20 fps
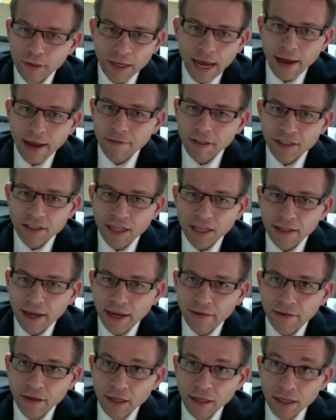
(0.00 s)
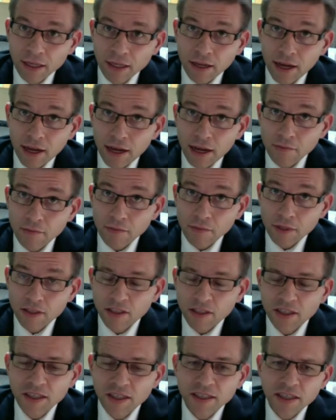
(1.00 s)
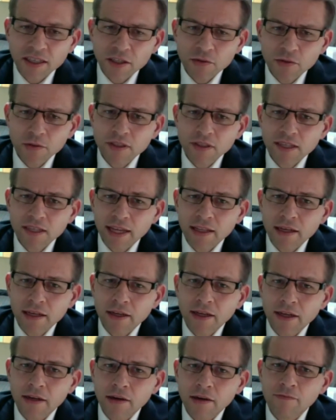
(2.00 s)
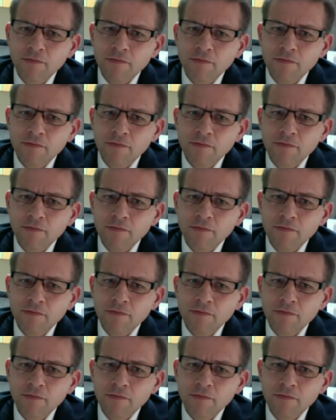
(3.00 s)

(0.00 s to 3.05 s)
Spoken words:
Having said that, the statistics would say that the